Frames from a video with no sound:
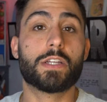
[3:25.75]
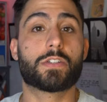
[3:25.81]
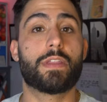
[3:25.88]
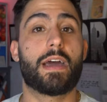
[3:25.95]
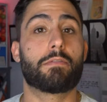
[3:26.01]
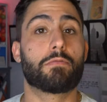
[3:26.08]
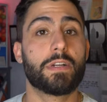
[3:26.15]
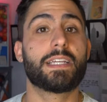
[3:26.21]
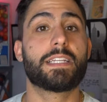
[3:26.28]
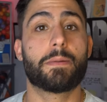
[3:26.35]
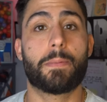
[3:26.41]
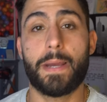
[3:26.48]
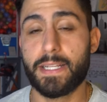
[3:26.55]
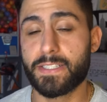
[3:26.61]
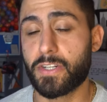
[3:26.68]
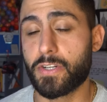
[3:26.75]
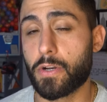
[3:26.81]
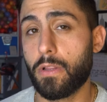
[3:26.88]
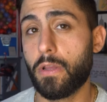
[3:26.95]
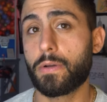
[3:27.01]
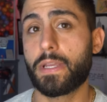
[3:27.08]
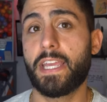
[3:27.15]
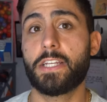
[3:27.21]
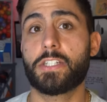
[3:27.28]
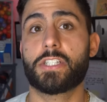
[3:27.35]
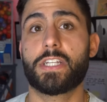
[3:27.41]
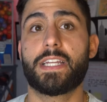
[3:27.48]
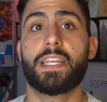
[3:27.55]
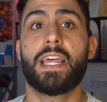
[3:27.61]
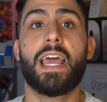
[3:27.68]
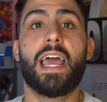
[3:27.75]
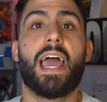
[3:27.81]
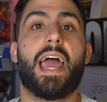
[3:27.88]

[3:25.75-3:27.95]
So that really depends on your location